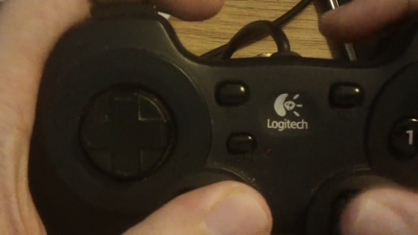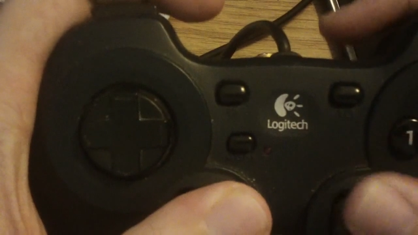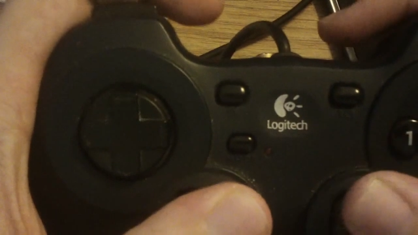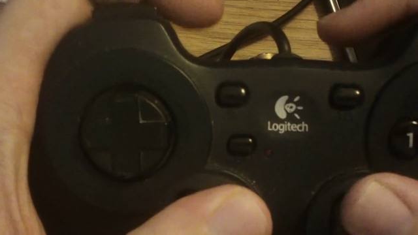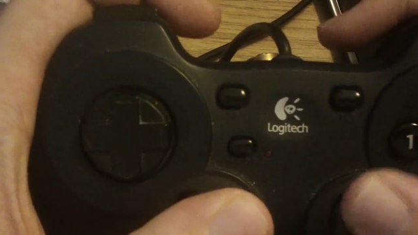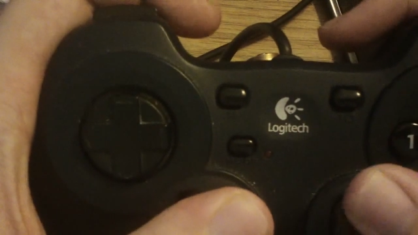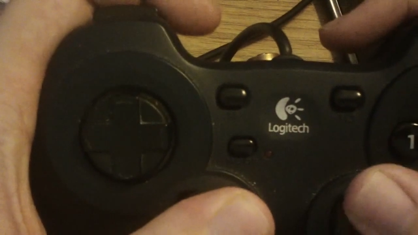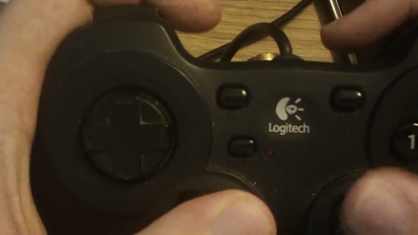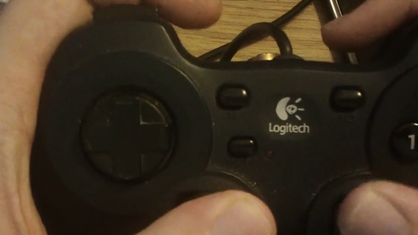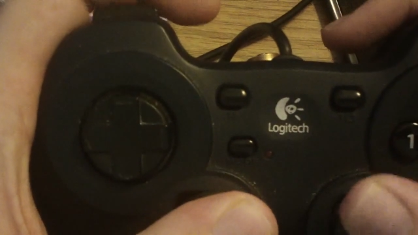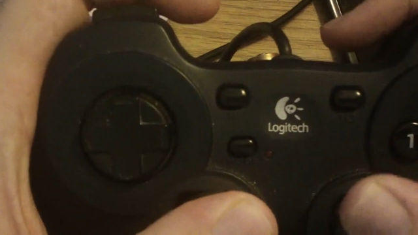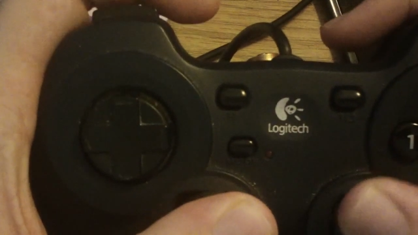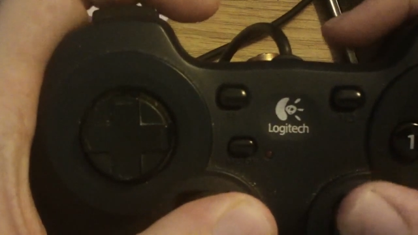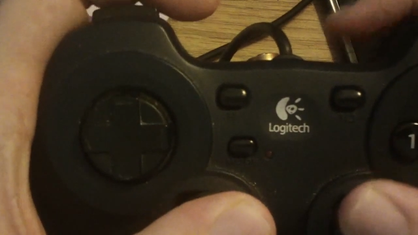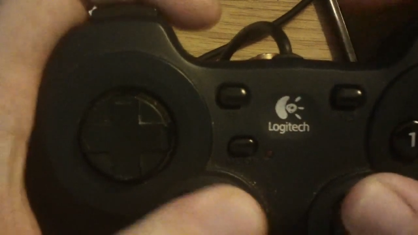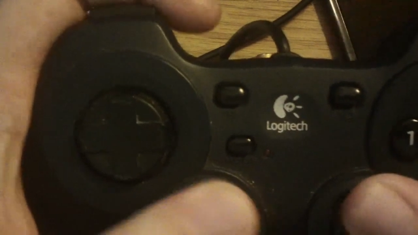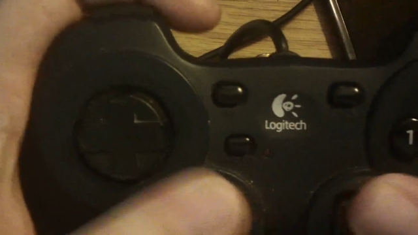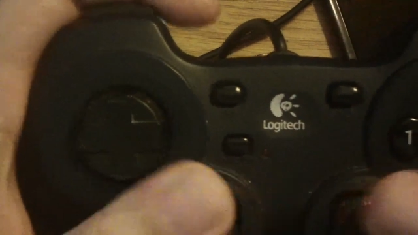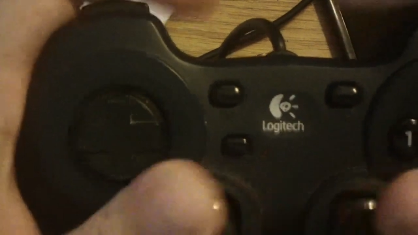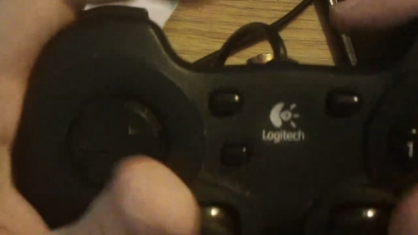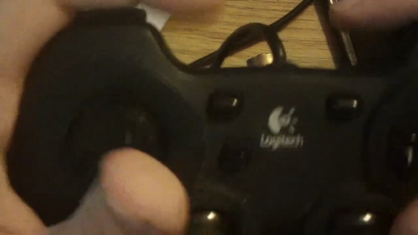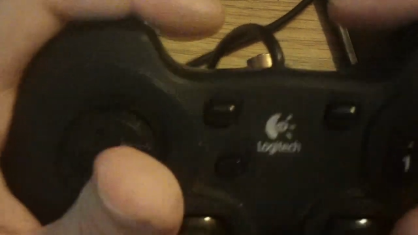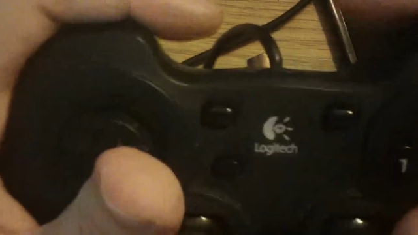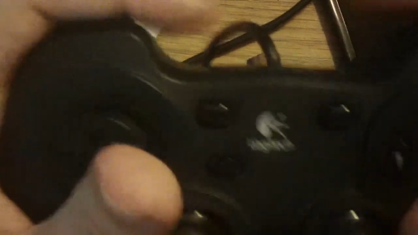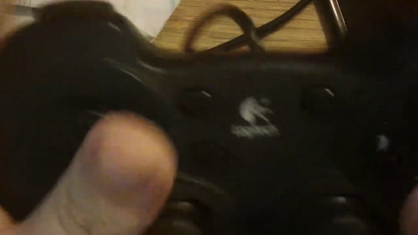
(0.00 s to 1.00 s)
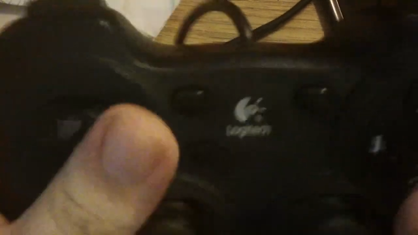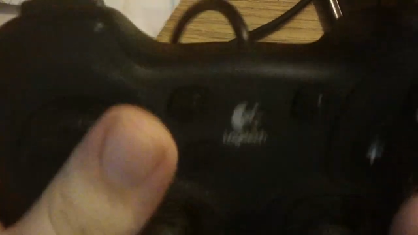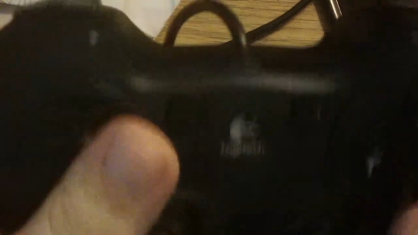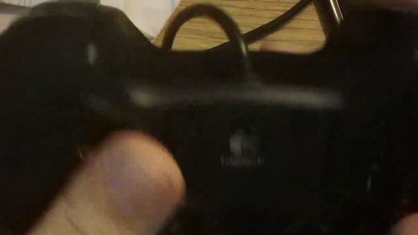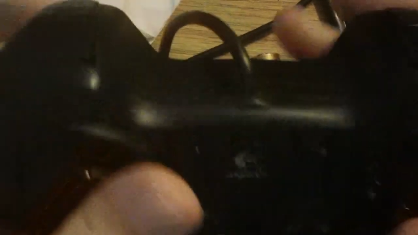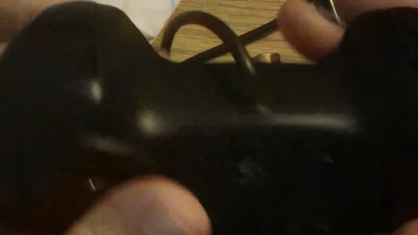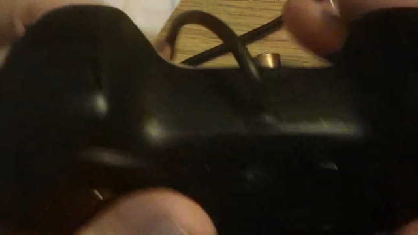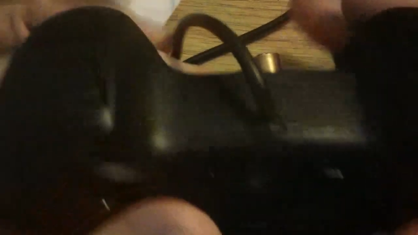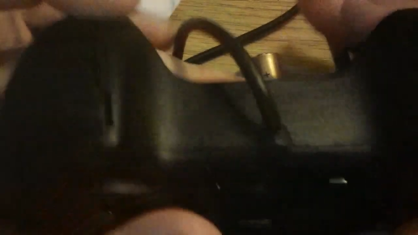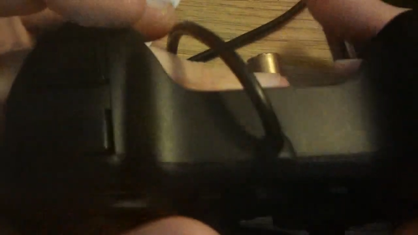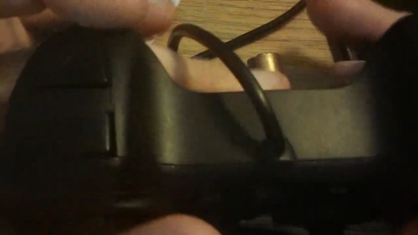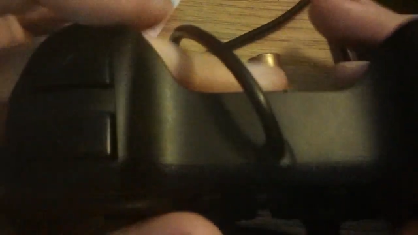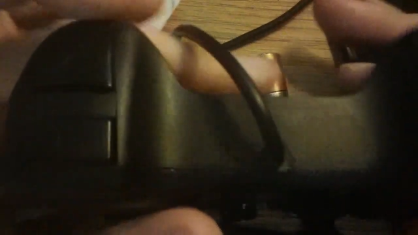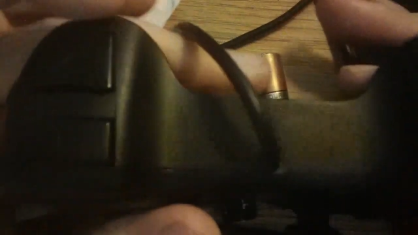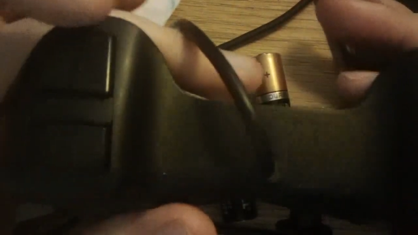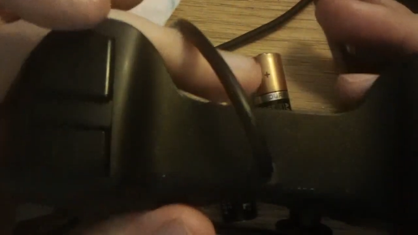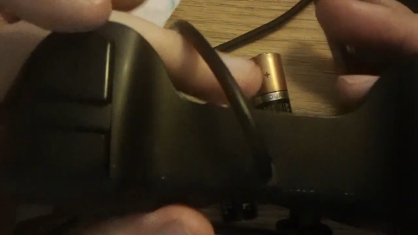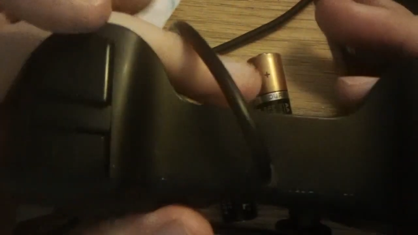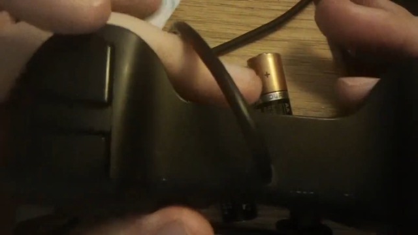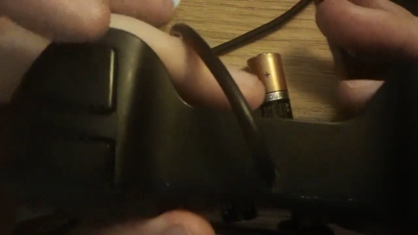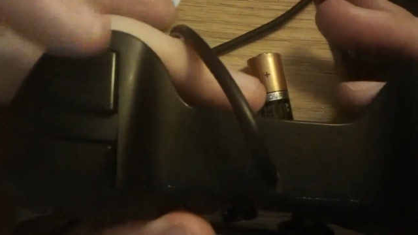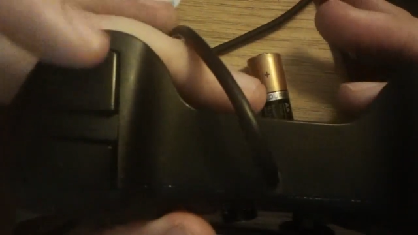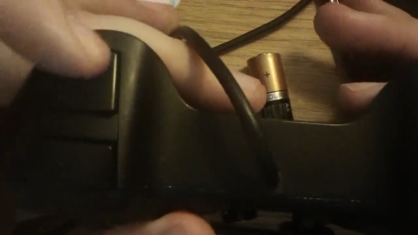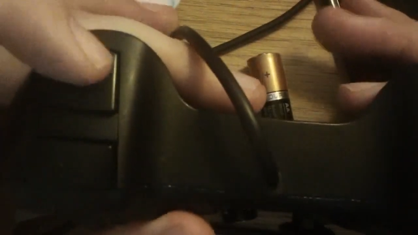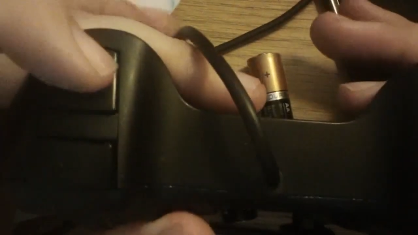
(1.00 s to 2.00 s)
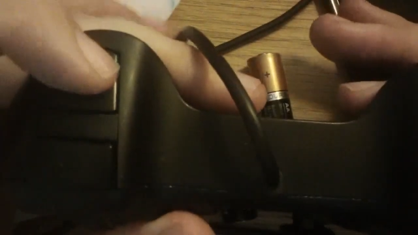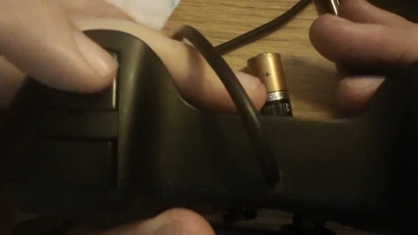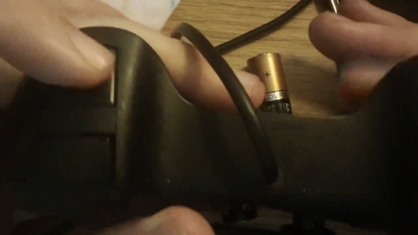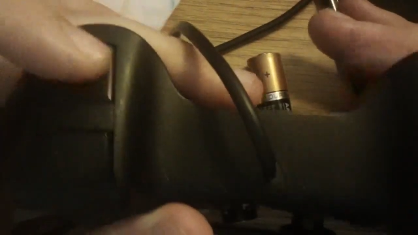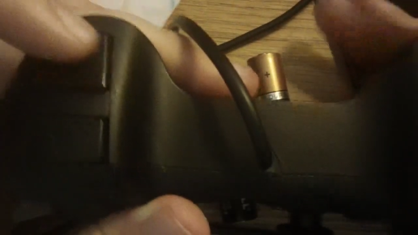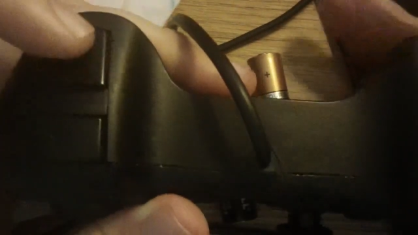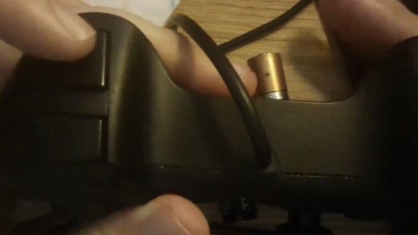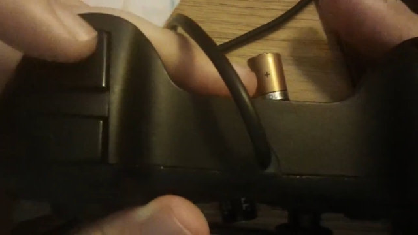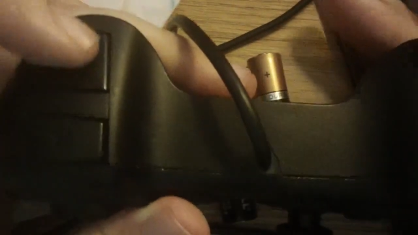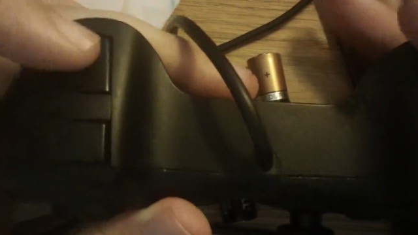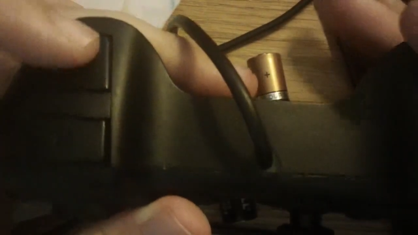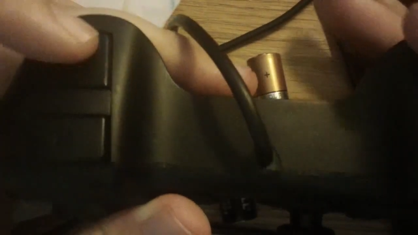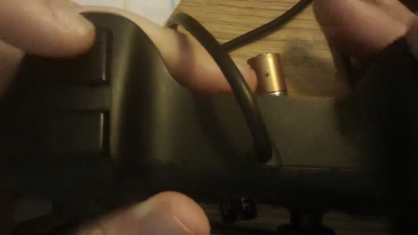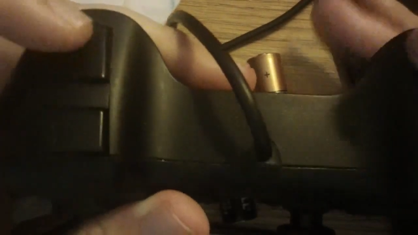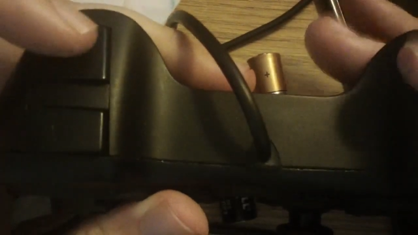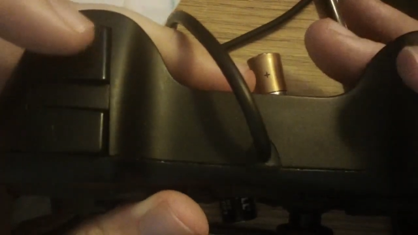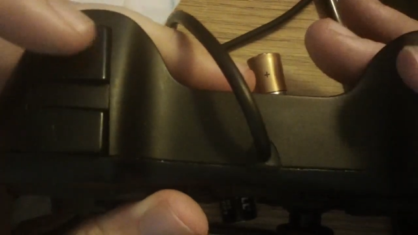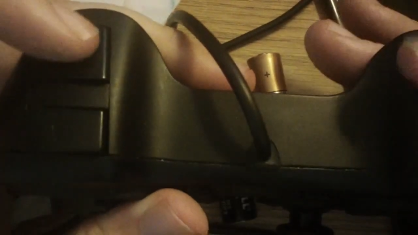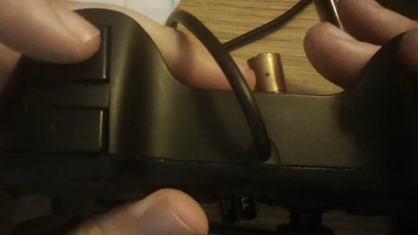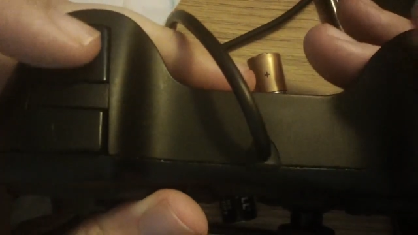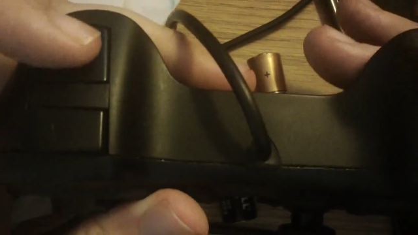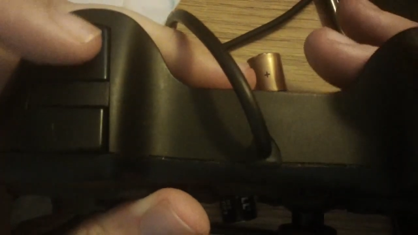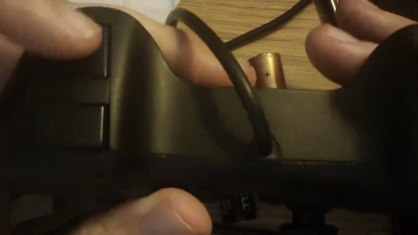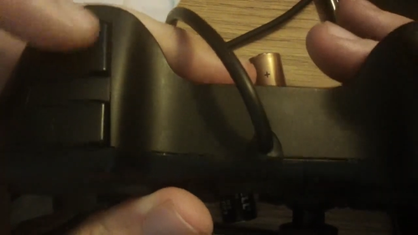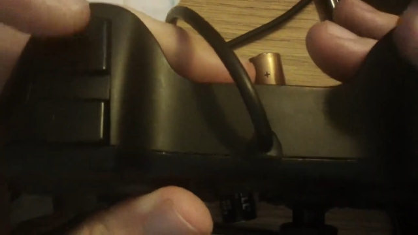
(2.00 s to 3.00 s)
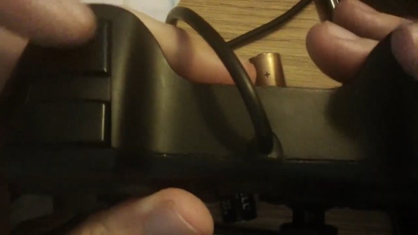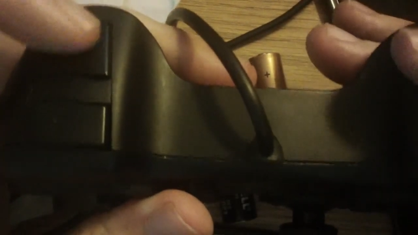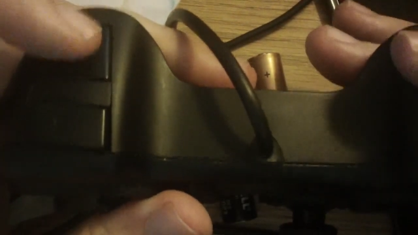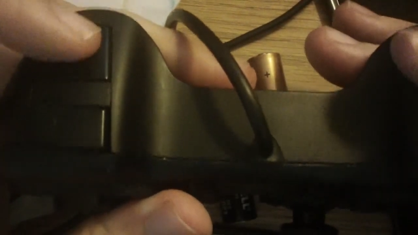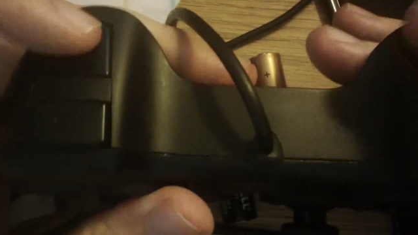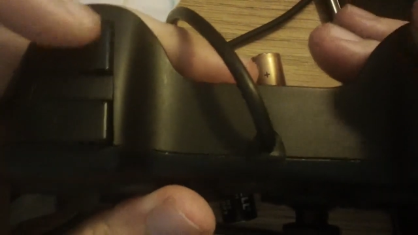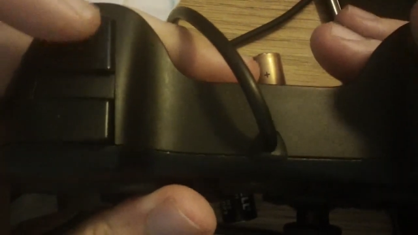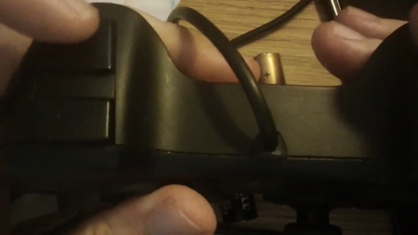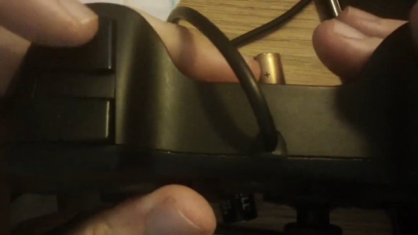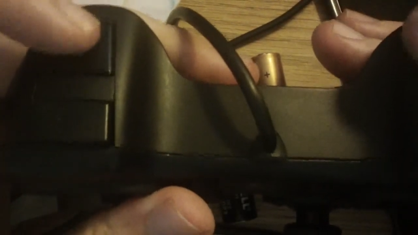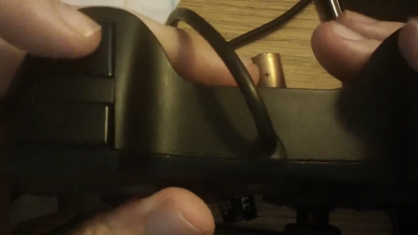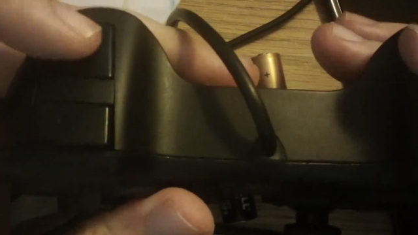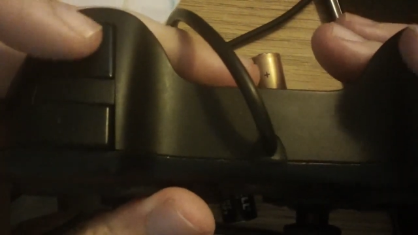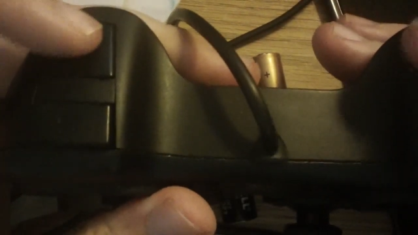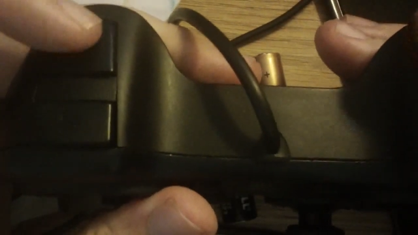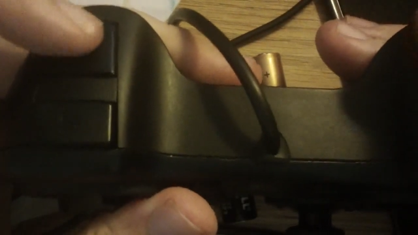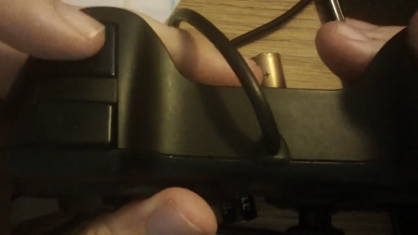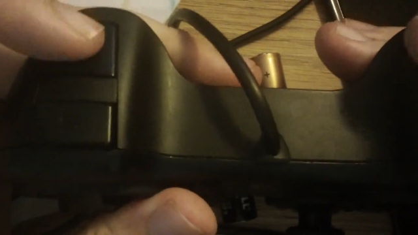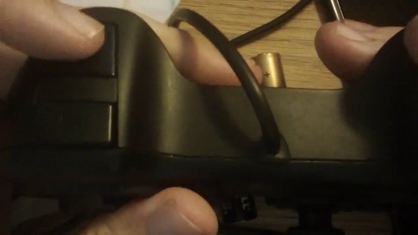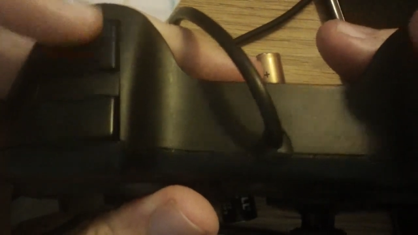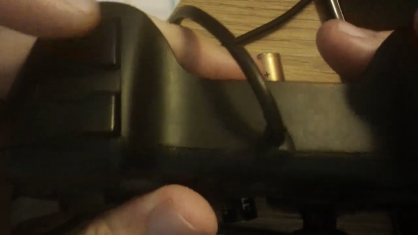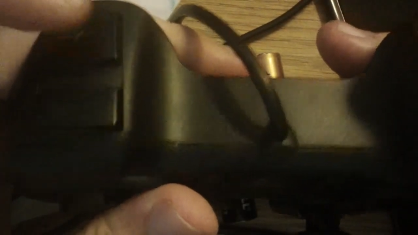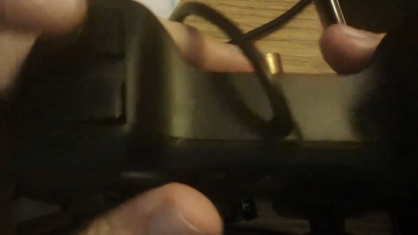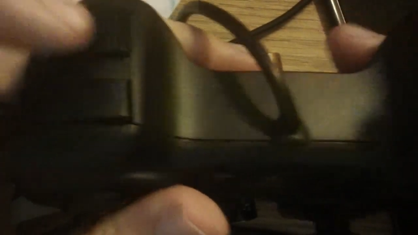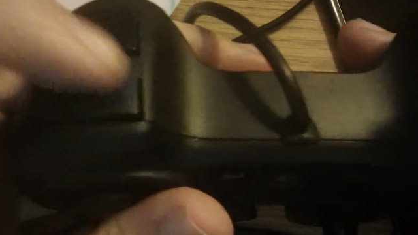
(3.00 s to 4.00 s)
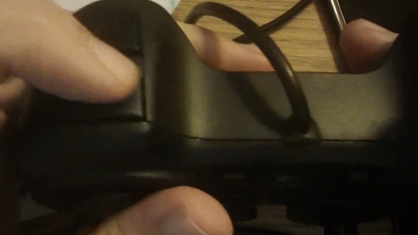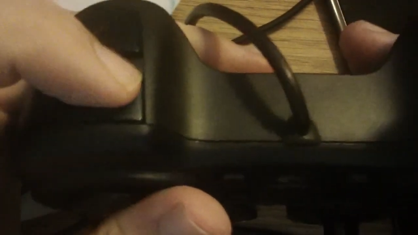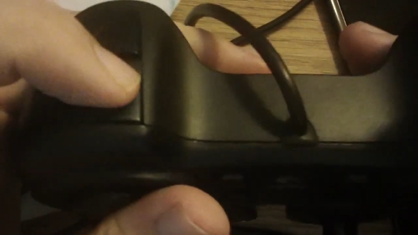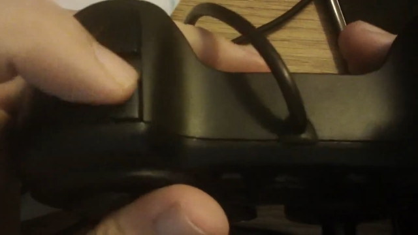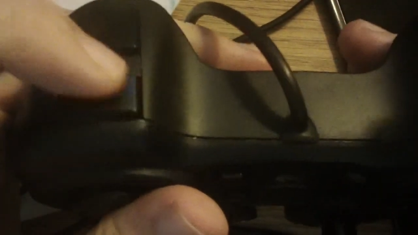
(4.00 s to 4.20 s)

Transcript: (no speaker visible)